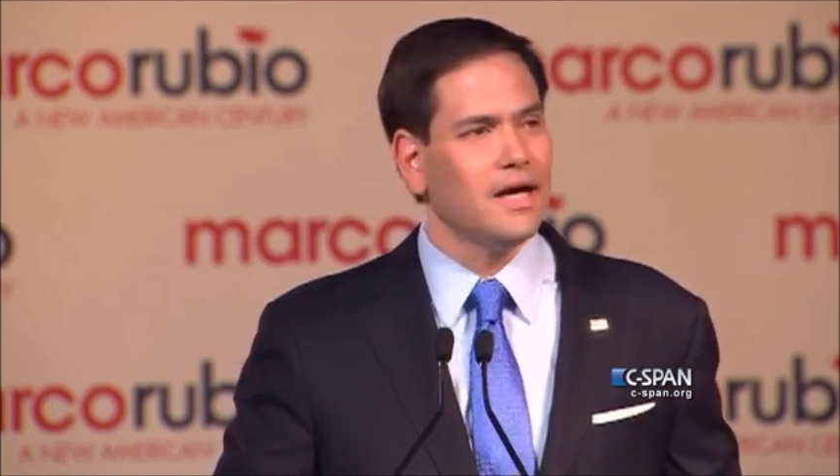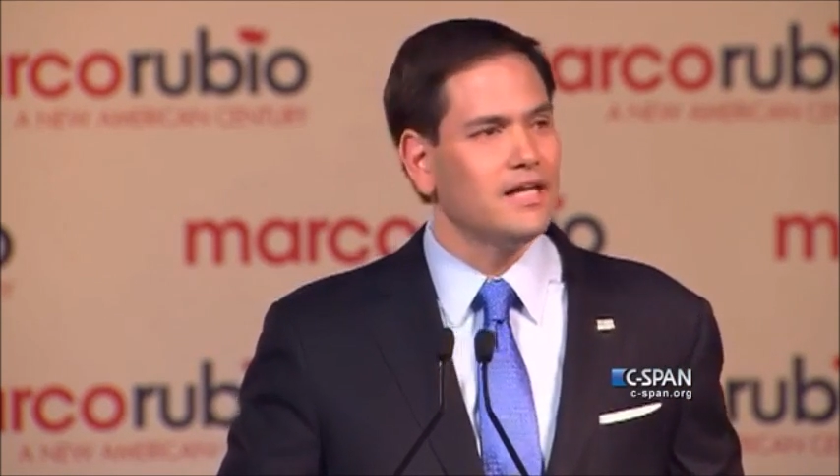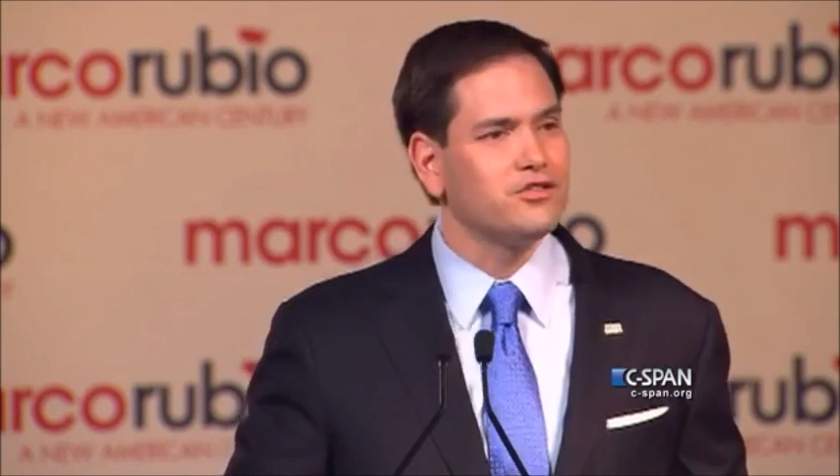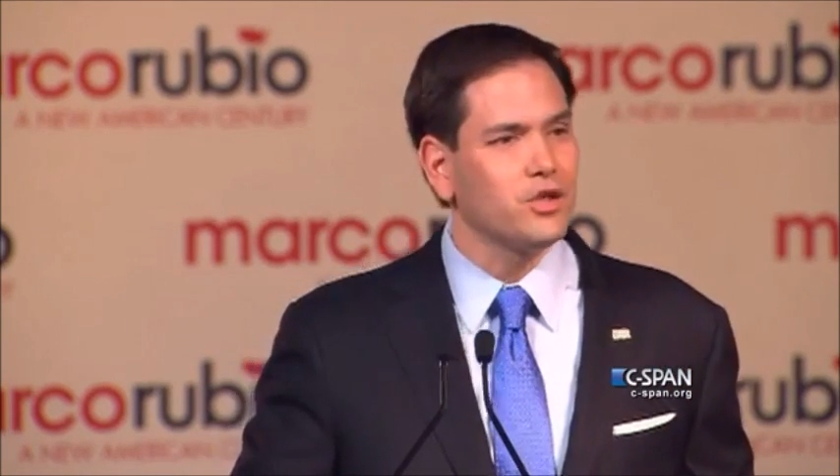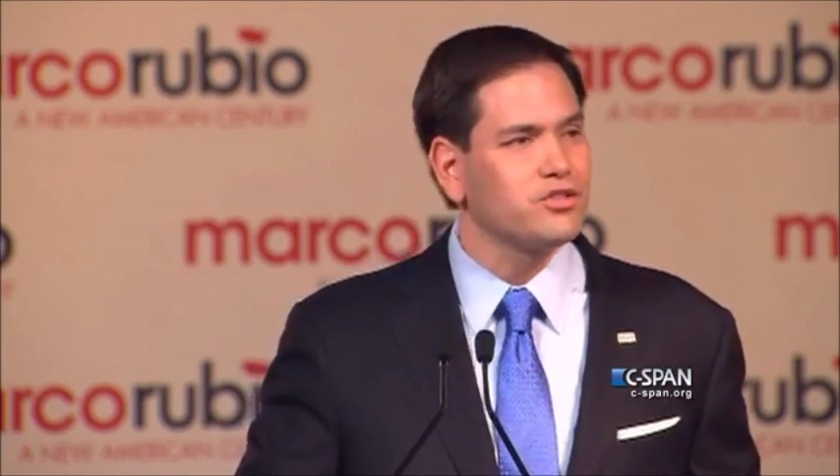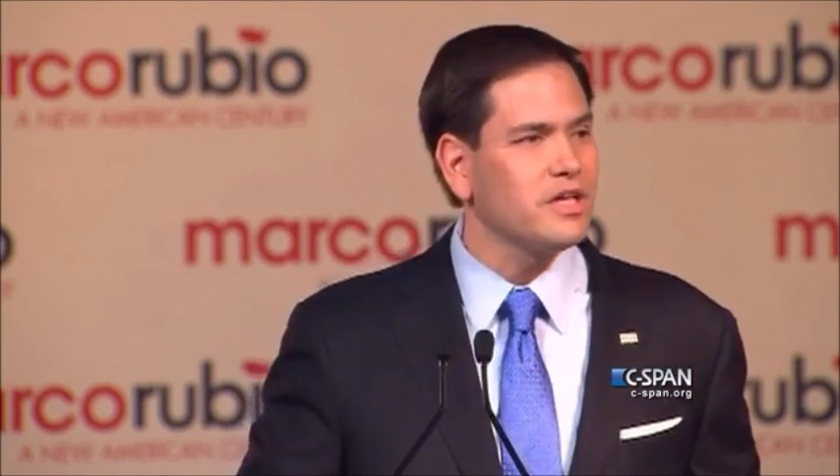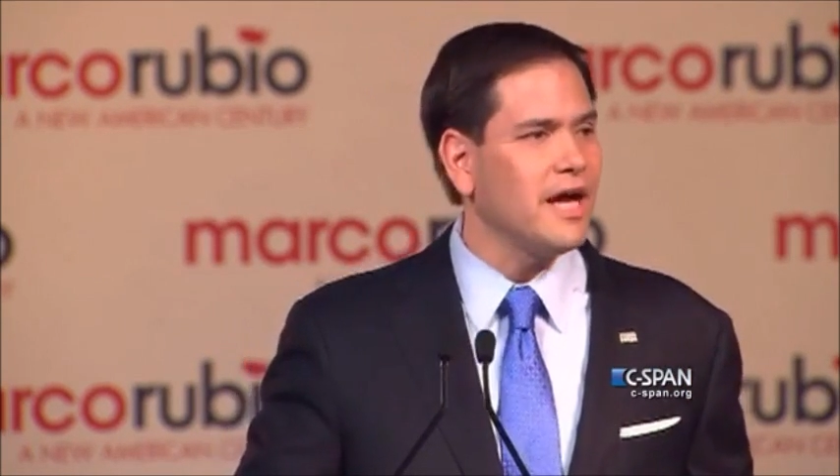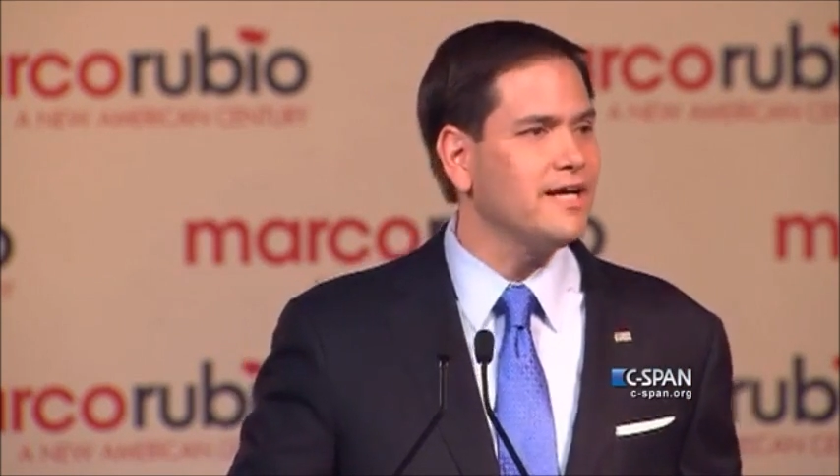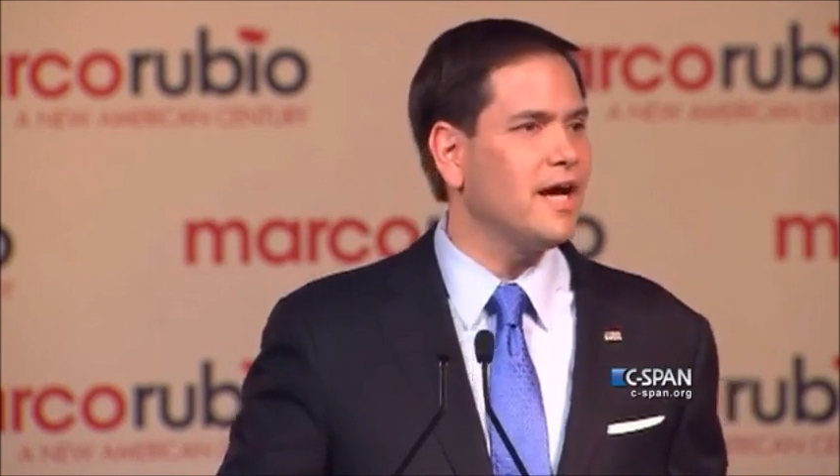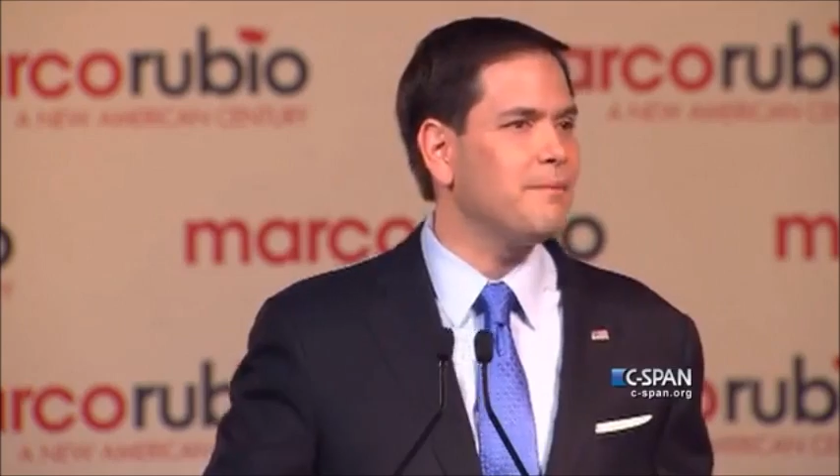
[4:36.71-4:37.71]
And so
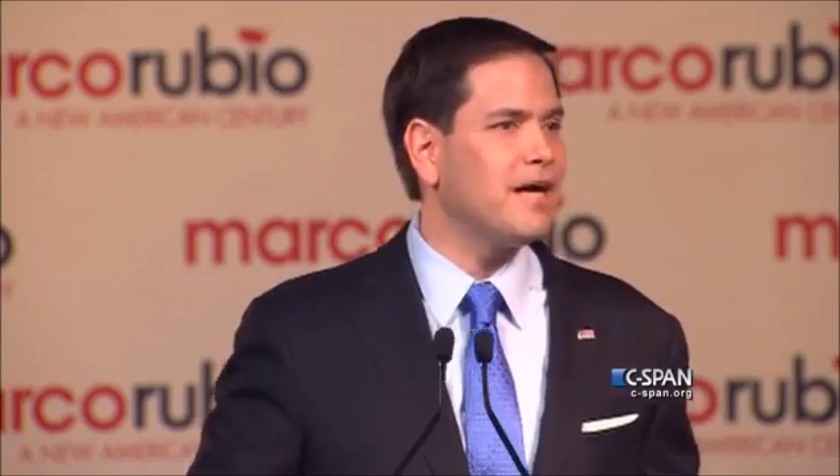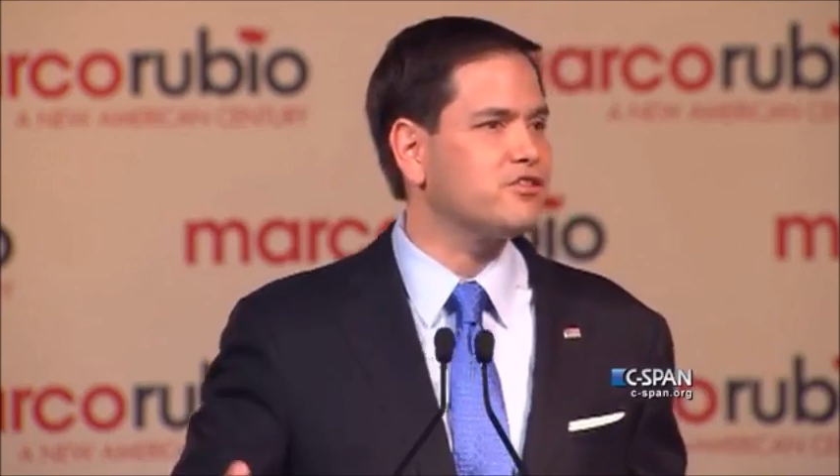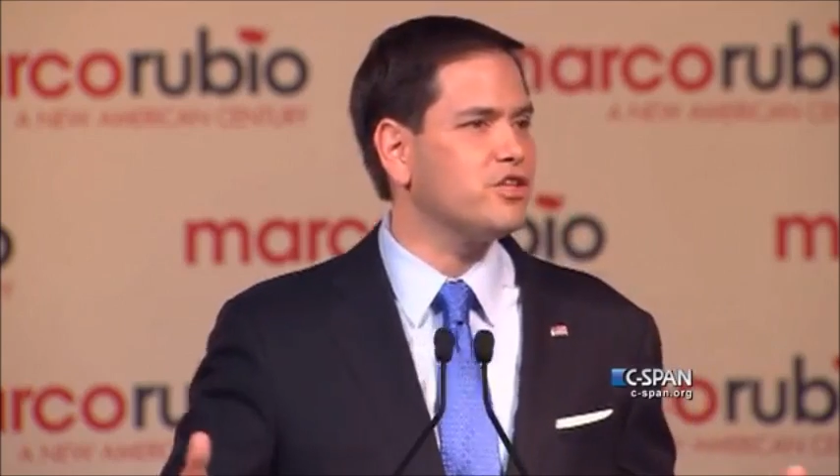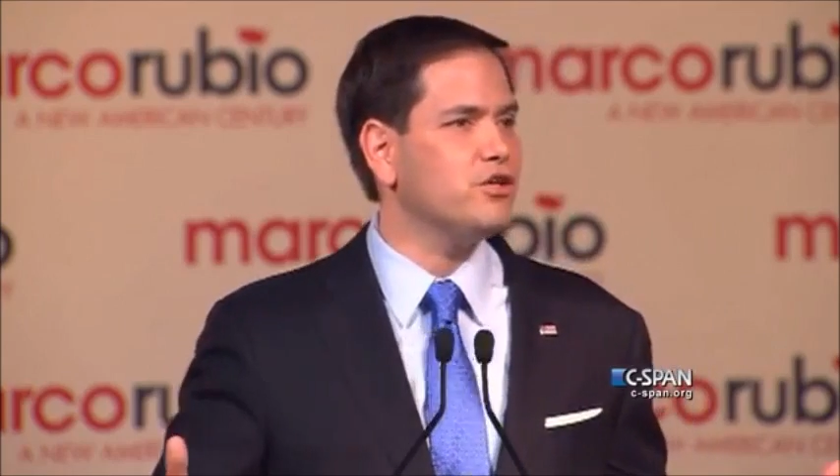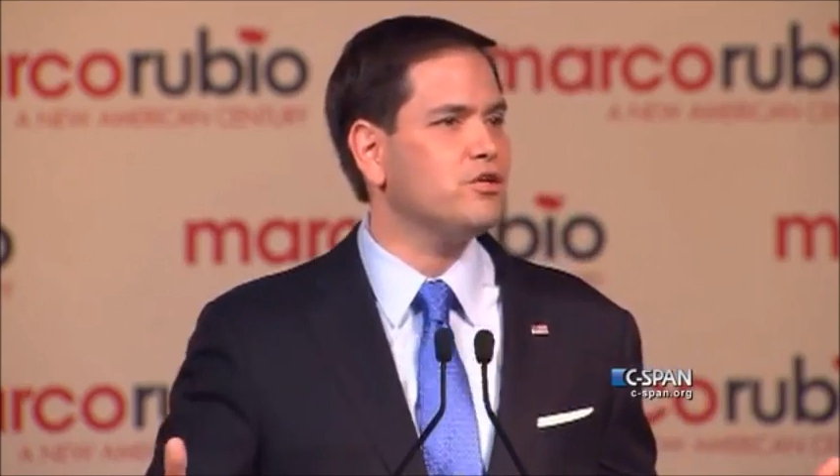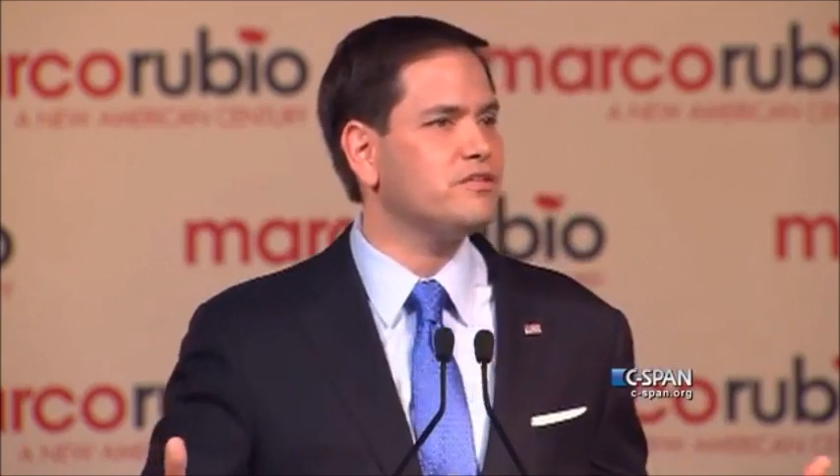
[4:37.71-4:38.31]
tonight I'm asking you